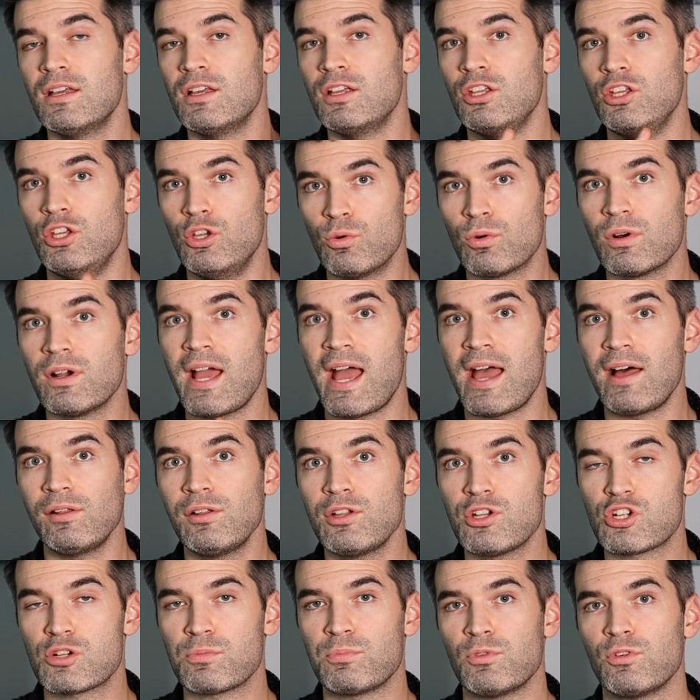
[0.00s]
you are
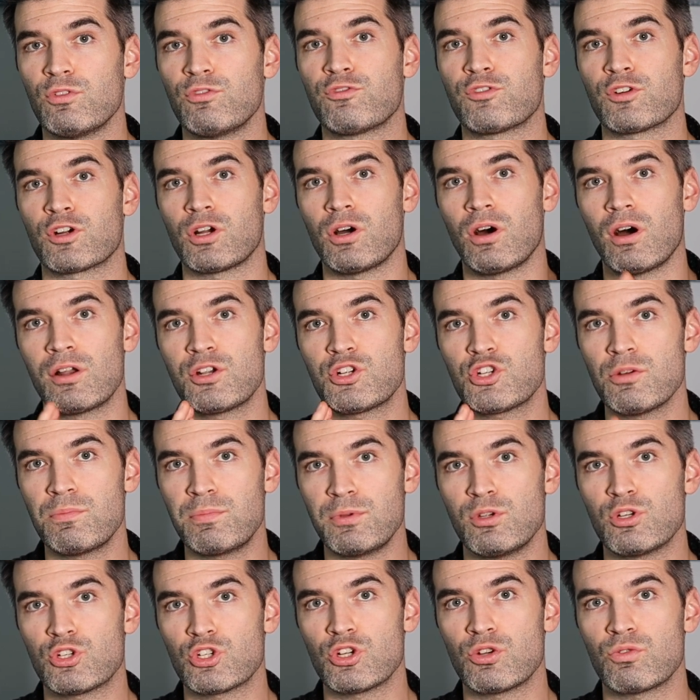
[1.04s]
eligible for
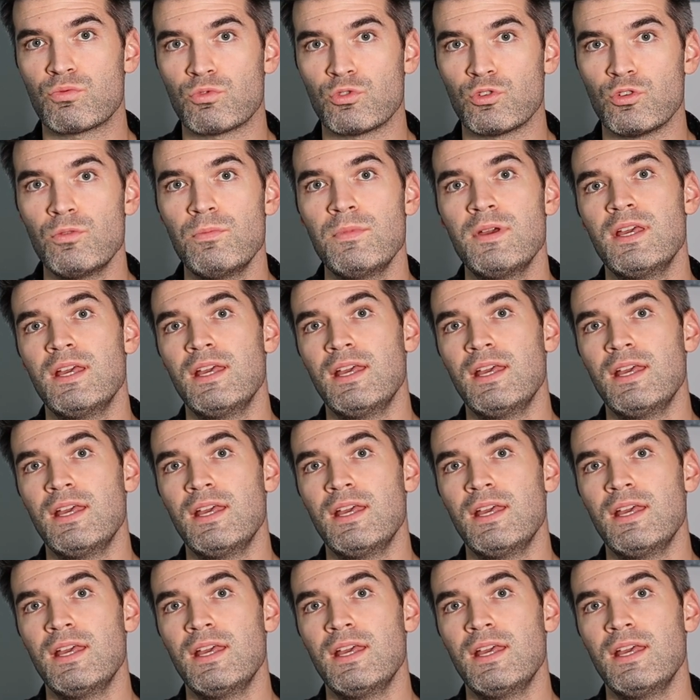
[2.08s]
contribution room